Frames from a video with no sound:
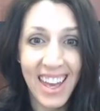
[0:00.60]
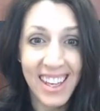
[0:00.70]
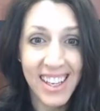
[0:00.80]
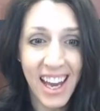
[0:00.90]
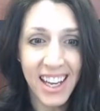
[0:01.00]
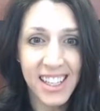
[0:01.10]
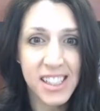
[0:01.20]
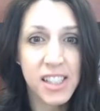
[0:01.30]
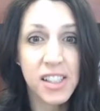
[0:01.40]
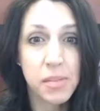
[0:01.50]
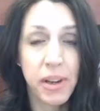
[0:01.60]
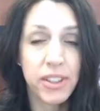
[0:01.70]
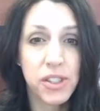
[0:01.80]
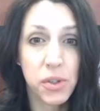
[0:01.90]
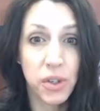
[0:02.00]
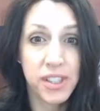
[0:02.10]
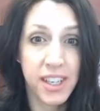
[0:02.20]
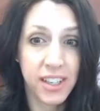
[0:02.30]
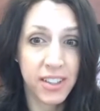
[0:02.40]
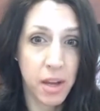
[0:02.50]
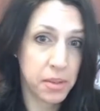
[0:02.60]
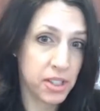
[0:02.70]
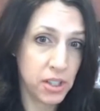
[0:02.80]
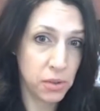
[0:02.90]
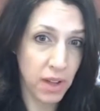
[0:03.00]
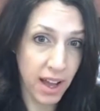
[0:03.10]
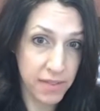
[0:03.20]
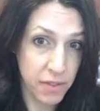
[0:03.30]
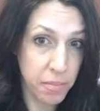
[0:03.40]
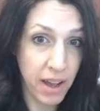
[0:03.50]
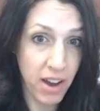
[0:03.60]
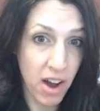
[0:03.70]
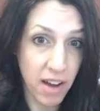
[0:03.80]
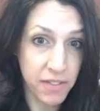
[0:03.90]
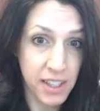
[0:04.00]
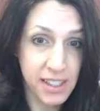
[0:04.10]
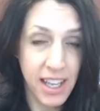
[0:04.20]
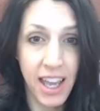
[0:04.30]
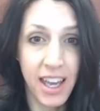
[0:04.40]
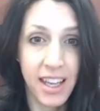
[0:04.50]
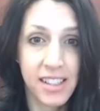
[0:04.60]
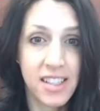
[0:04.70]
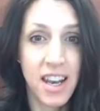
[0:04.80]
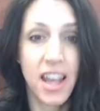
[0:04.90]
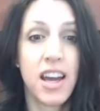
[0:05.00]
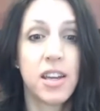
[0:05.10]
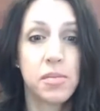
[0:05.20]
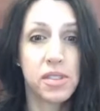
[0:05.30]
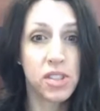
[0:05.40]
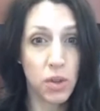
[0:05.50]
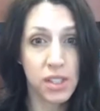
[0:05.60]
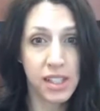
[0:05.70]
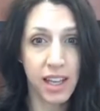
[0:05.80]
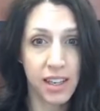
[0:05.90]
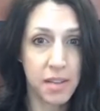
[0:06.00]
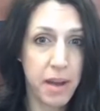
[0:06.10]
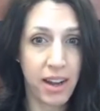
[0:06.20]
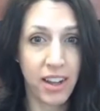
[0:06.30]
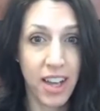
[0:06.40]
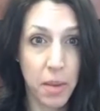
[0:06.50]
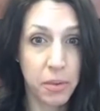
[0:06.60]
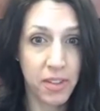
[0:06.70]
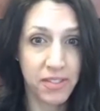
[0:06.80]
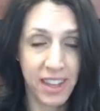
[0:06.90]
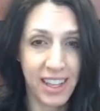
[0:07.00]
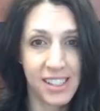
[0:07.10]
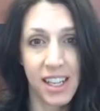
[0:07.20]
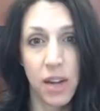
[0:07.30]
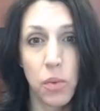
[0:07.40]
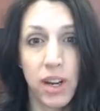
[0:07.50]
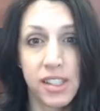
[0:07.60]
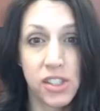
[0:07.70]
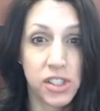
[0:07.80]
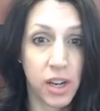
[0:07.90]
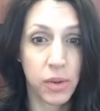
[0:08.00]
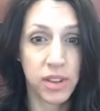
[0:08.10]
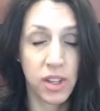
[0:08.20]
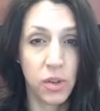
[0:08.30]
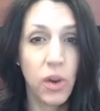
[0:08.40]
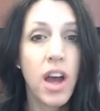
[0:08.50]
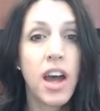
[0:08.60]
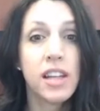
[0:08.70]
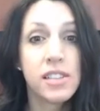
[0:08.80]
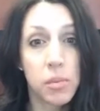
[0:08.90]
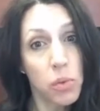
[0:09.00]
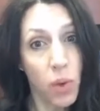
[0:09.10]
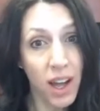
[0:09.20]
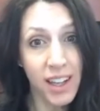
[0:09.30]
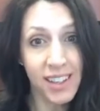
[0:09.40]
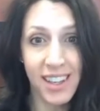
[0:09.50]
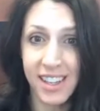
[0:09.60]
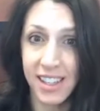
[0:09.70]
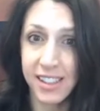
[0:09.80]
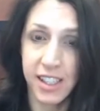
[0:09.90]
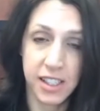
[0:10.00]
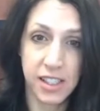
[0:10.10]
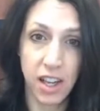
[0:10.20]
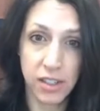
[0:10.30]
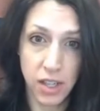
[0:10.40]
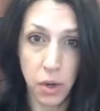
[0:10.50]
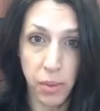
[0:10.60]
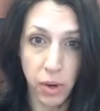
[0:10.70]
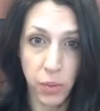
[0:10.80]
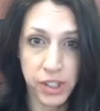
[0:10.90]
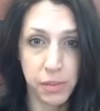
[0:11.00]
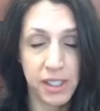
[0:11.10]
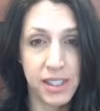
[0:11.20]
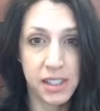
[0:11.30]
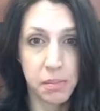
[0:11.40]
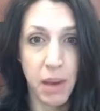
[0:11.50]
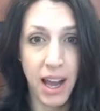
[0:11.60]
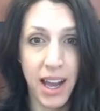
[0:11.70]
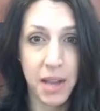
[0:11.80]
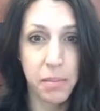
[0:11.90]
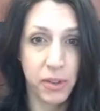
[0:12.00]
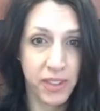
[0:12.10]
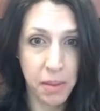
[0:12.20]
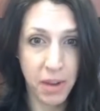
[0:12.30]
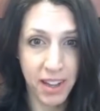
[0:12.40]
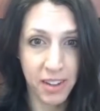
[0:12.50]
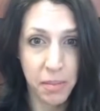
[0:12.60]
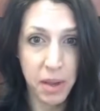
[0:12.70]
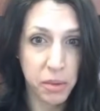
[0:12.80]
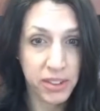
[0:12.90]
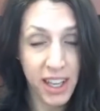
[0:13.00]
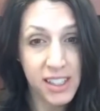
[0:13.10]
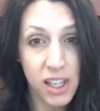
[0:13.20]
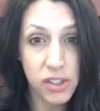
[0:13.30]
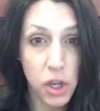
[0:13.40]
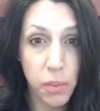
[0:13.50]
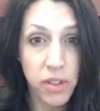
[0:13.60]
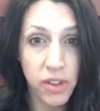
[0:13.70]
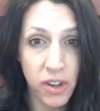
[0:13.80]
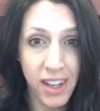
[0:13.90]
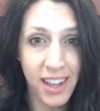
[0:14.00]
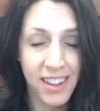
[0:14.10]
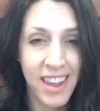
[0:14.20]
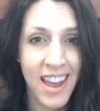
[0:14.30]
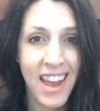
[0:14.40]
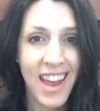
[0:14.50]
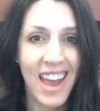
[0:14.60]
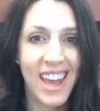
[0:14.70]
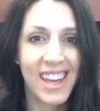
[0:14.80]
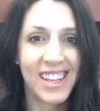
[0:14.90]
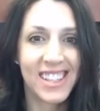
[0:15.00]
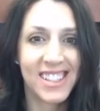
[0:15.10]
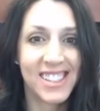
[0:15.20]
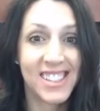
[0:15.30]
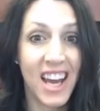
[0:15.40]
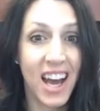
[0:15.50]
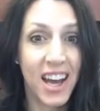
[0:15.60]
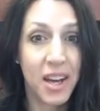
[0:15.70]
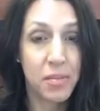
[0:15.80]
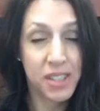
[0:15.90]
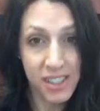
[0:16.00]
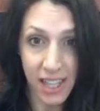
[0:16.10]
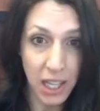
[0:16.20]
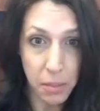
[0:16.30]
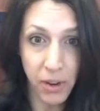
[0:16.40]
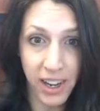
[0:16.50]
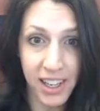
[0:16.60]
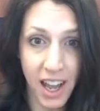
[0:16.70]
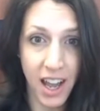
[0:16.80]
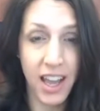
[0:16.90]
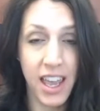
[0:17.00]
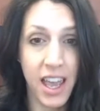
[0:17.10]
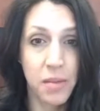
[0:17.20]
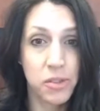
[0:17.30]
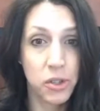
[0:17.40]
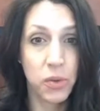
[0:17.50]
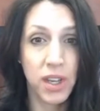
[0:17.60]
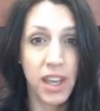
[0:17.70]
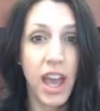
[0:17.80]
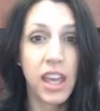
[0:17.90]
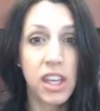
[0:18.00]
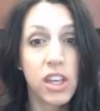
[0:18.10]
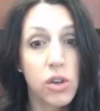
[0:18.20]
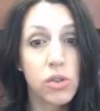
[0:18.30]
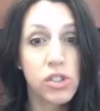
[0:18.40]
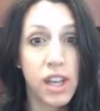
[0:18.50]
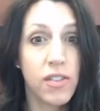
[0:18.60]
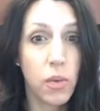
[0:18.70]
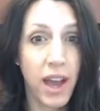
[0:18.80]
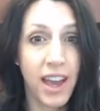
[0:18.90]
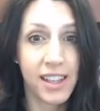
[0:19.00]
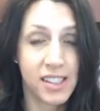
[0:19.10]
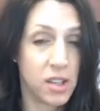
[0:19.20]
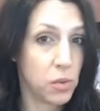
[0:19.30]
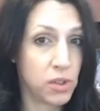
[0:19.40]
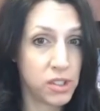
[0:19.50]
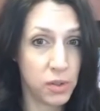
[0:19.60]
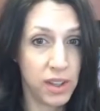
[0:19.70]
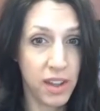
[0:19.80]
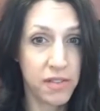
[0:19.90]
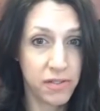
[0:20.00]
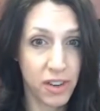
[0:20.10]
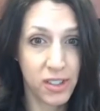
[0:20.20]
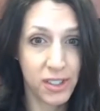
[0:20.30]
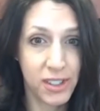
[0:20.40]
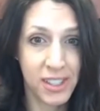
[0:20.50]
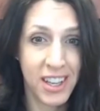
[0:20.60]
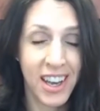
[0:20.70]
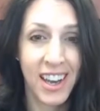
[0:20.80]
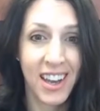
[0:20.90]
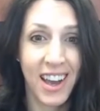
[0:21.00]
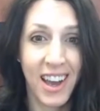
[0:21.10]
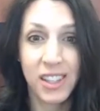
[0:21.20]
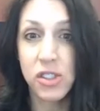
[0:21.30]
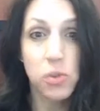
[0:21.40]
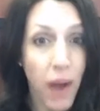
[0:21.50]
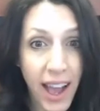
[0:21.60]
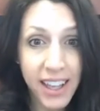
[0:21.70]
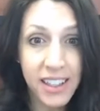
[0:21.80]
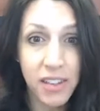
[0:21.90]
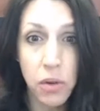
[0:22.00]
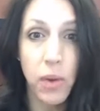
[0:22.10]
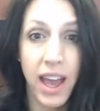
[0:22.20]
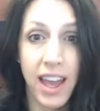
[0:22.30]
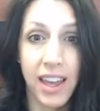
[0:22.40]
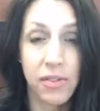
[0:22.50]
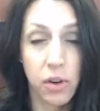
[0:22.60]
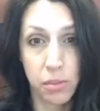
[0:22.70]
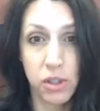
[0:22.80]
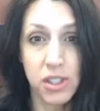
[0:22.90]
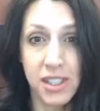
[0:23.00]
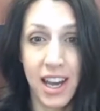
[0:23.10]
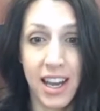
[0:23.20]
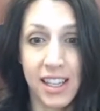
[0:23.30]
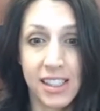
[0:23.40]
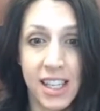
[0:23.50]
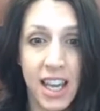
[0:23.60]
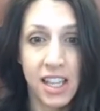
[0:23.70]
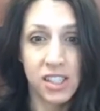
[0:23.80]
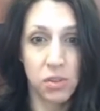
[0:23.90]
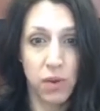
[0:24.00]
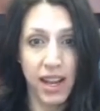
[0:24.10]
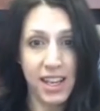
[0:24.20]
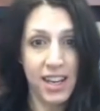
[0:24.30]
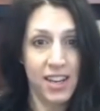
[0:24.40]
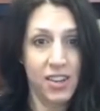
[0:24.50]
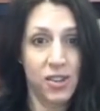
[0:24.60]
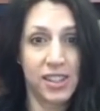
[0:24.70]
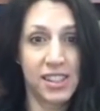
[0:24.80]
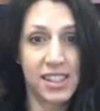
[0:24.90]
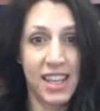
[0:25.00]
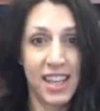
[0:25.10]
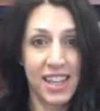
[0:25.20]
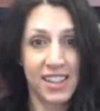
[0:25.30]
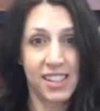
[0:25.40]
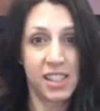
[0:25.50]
Hey guys, this is Mary Shores here coming to you live from my office, and today I am so excited about a couple of things that I wanted to share with you. Number one is this is October, which means it's my birthday month. My birthday is October thirtieth, and um, to celebrate I am doing a huge giveaway. So we're doing the first swag giveaway for merchandise. So right here you can see it.